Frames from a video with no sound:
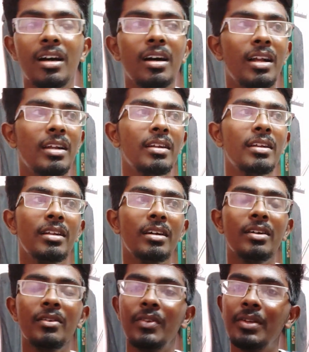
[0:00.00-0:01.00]
And
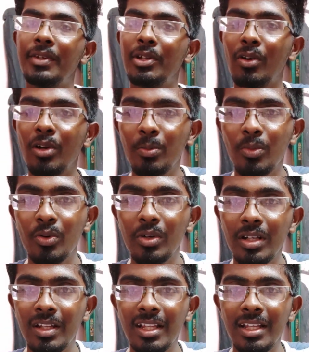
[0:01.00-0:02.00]
when we talk about
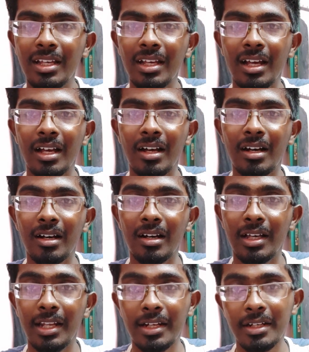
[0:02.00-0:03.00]
the
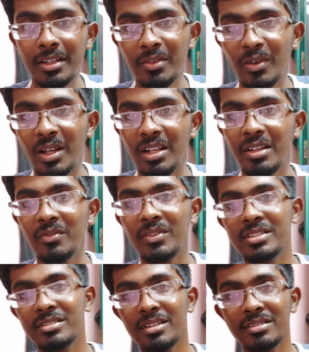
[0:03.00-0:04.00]
electric violin,
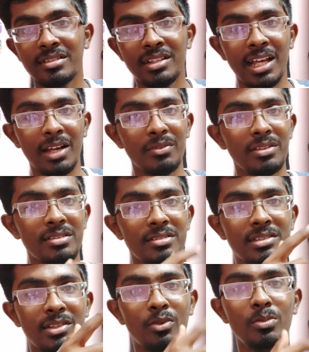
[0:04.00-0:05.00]
which doesn't have this
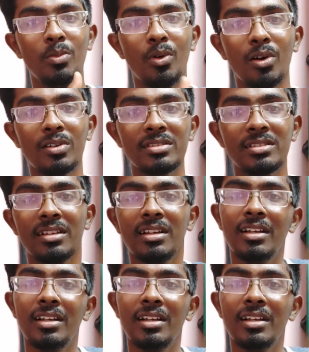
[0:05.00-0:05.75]
sound box,